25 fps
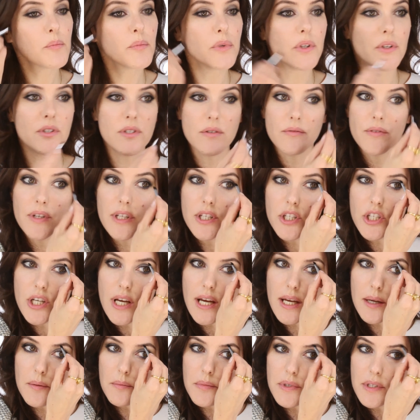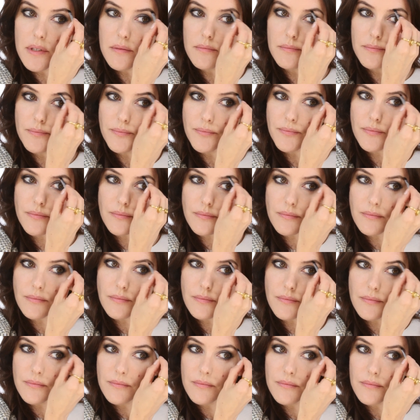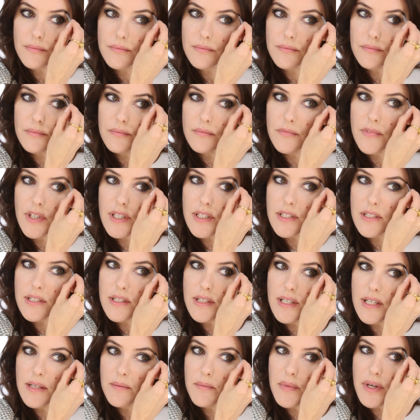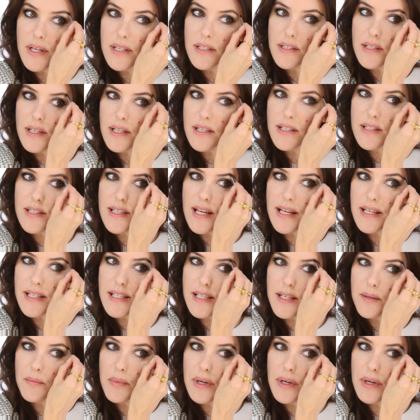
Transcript: beautifully shaped. I just need mine extending a